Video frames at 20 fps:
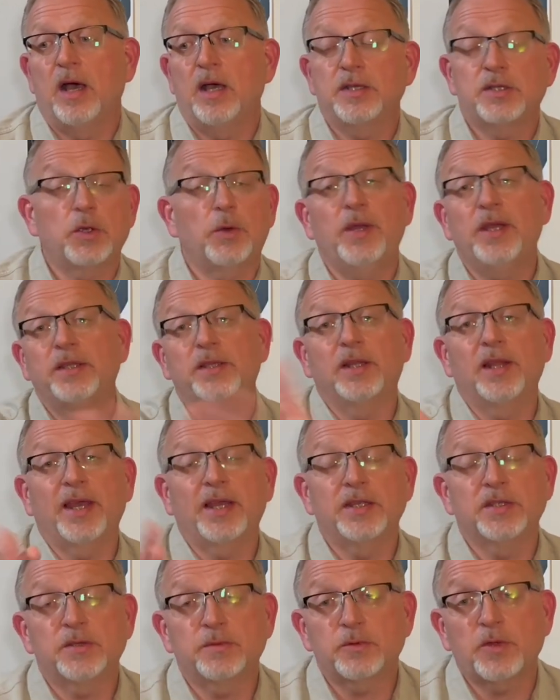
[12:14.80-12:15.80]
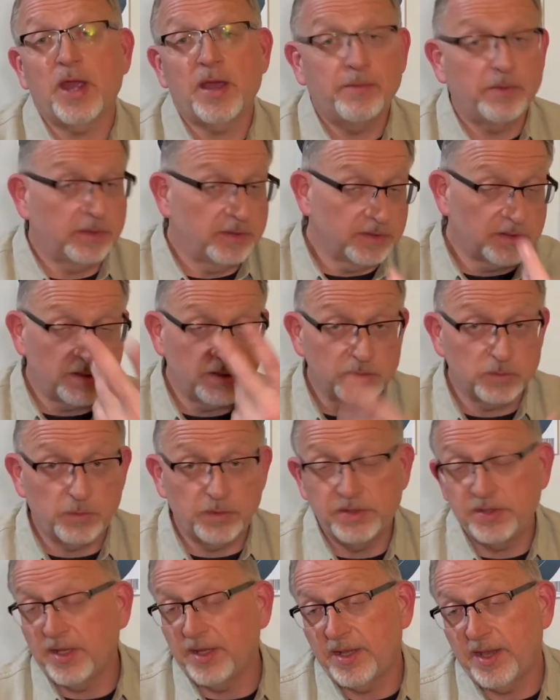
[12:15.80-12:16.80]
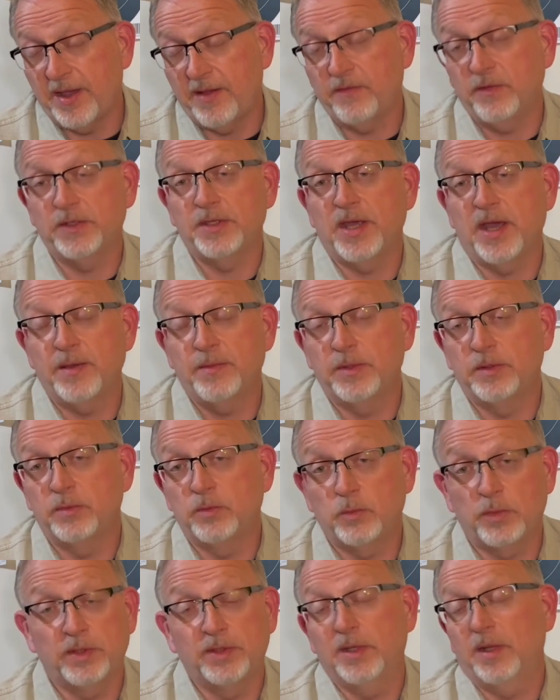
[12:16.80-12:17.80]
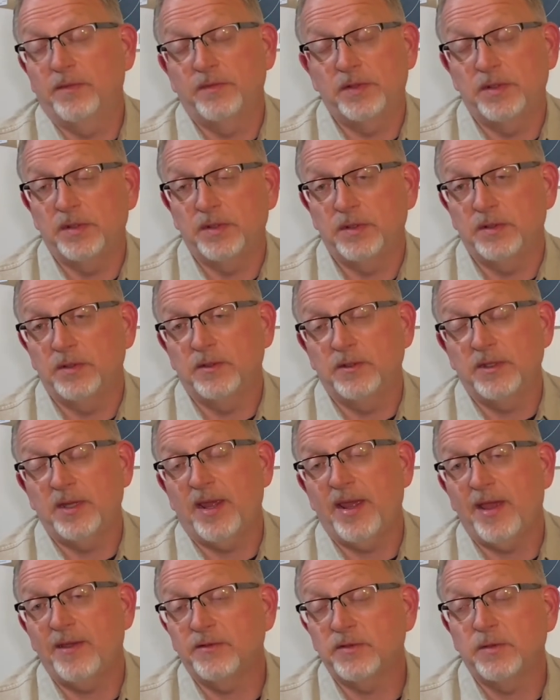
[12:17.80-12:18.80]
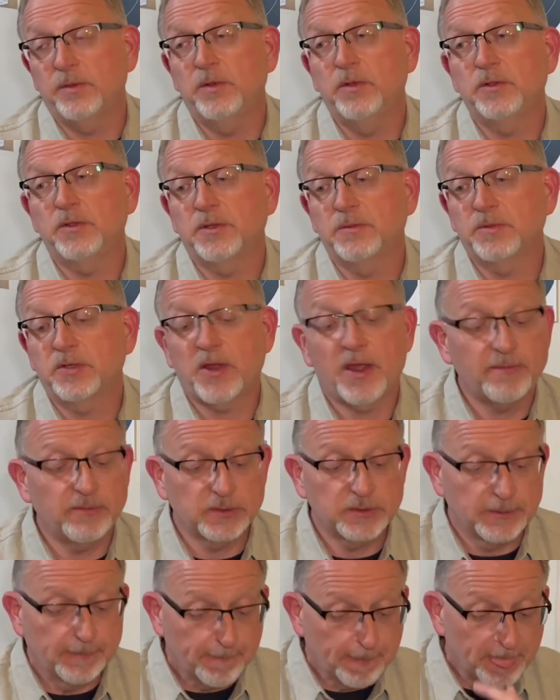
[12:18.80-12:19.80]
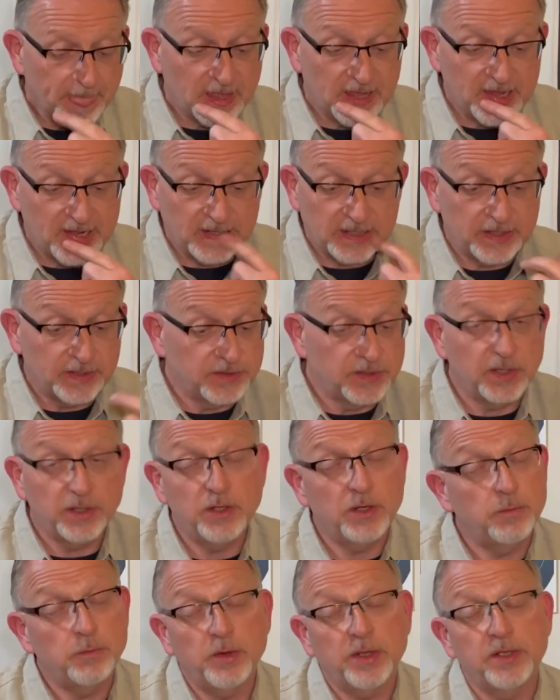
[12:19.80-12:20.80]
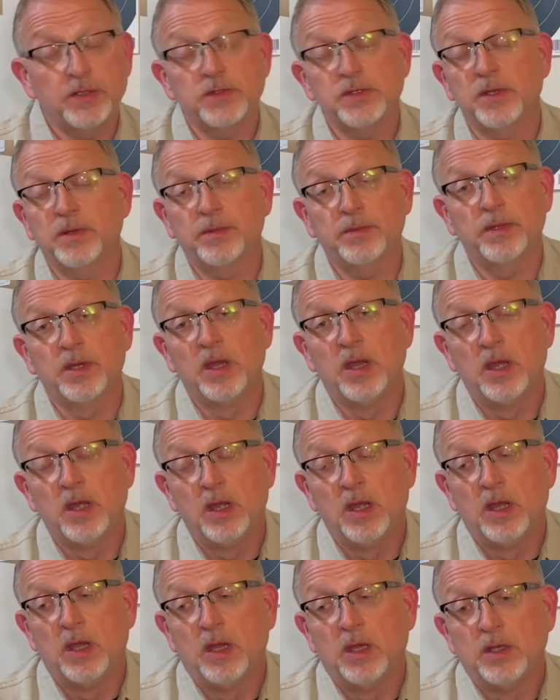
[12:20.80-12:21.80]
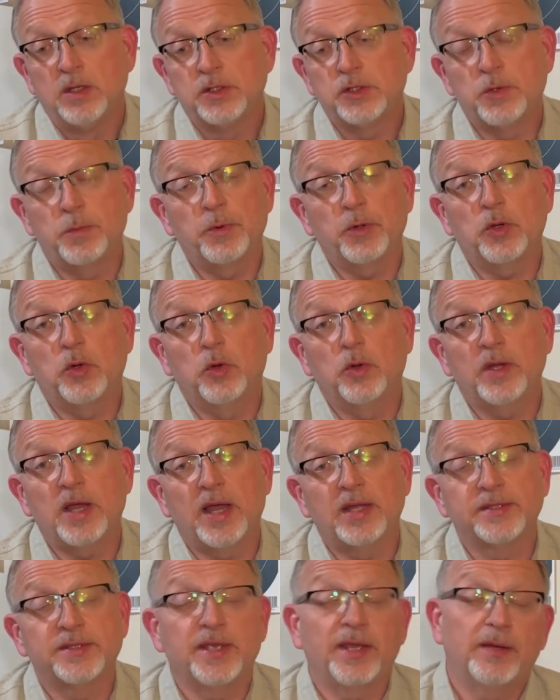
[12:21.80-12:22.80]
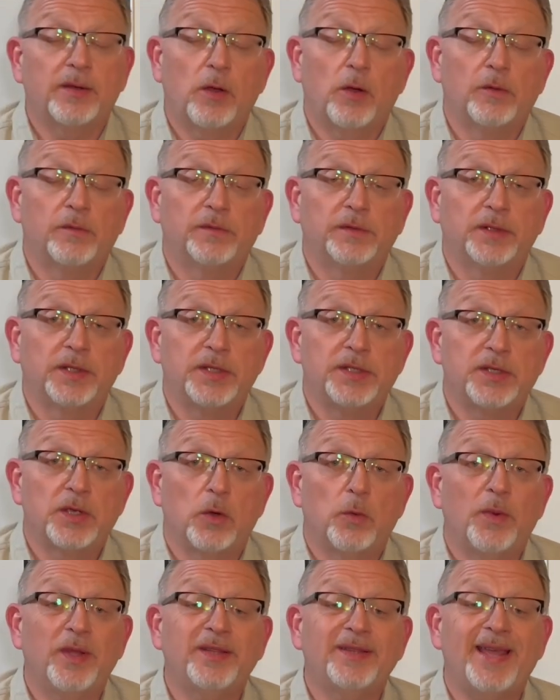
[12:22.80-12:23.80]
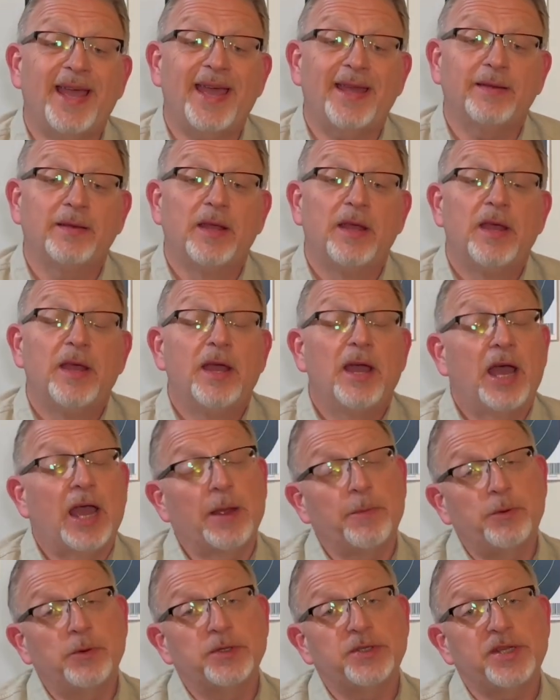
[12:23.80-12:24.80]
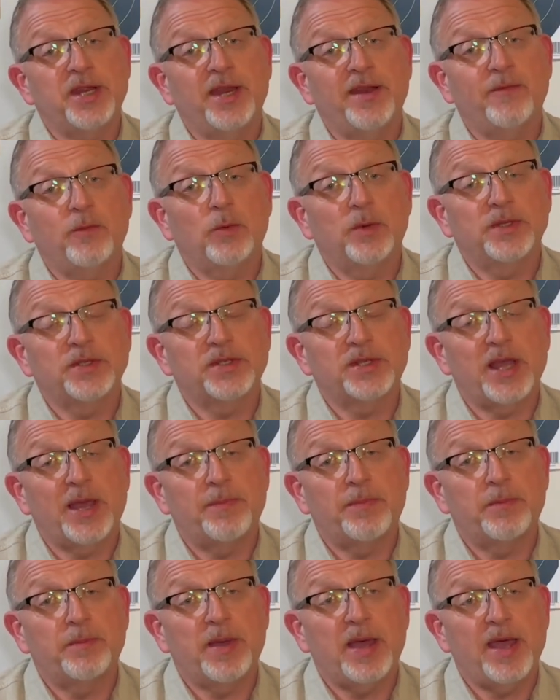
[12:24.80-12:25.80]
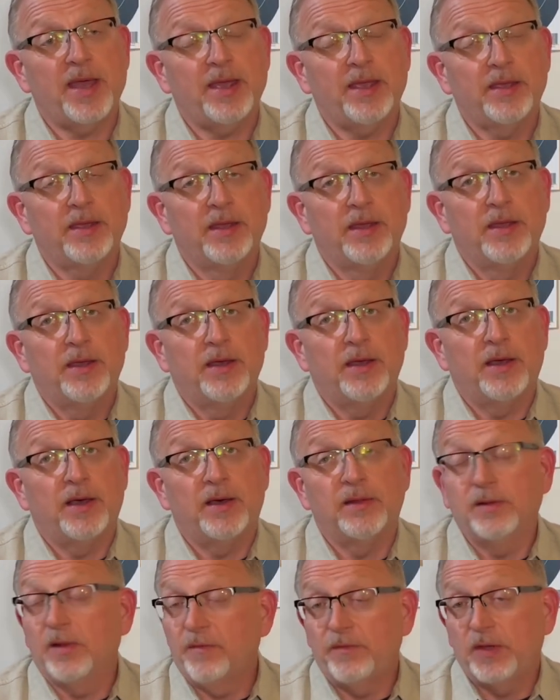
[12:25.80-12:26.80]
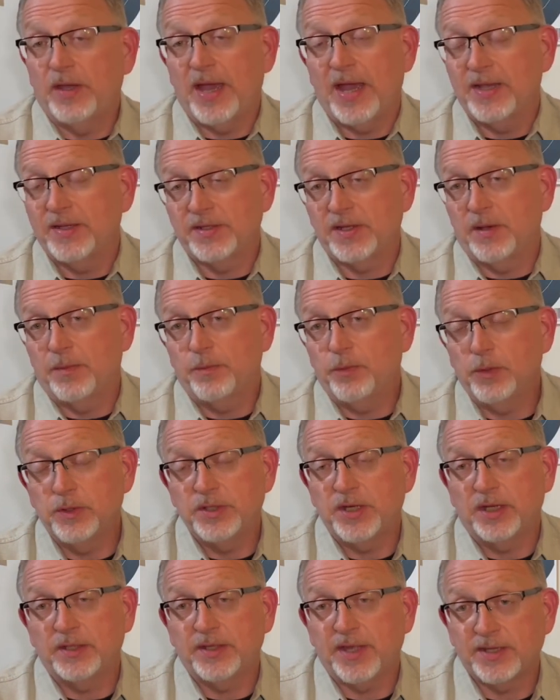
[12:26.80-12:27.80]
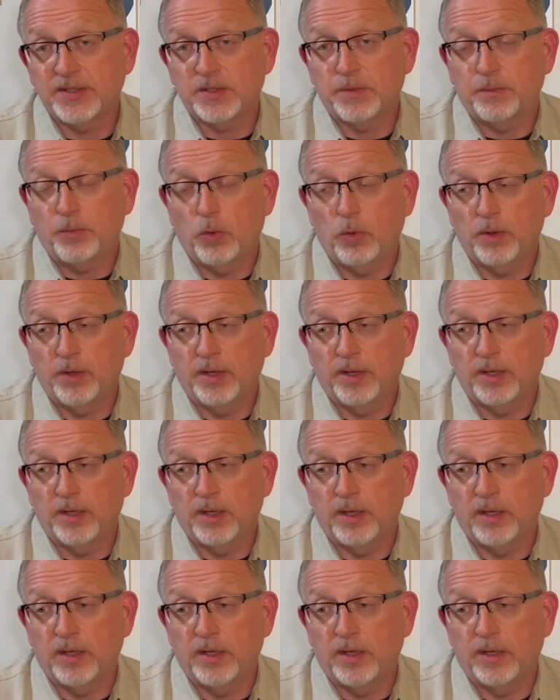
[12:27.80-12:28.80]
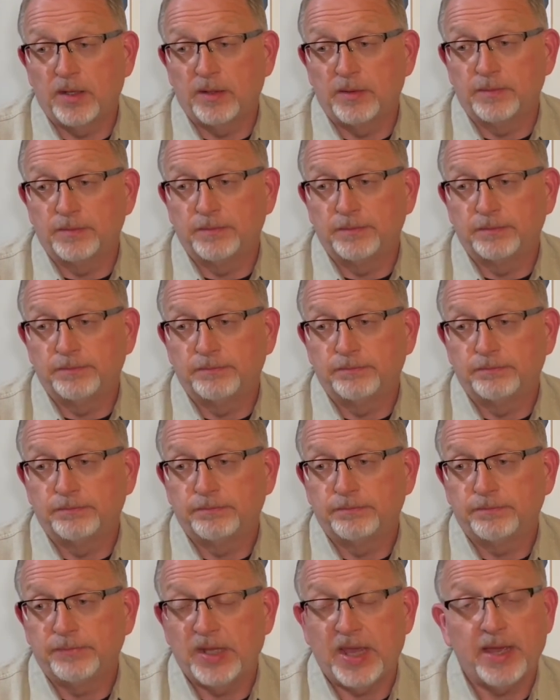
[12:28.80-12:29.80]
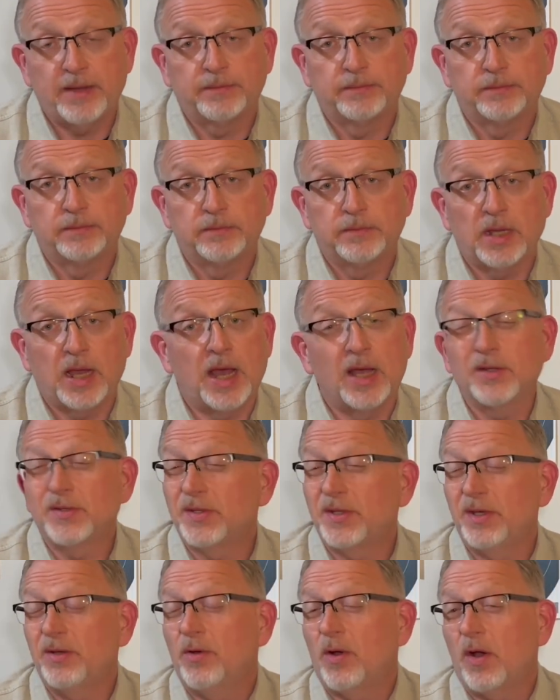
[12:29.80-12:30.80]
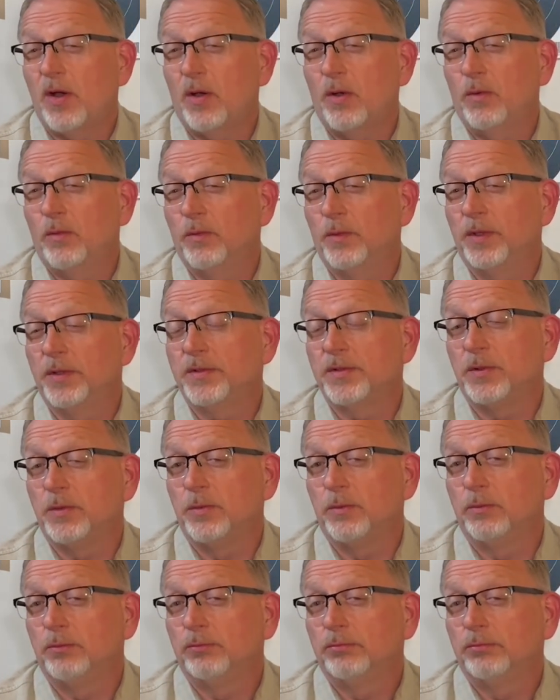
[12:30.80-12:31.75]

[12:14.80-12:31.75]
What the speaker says: So hit the like and subscribe buttons because we say that every time. And we'd love to have some new subscribers and continue to bring you some super cool content, hopefully. So with that, I appreciate everyone stopping by. Love you guys. I appreciate that support. Yeah, I'll see you all real soon.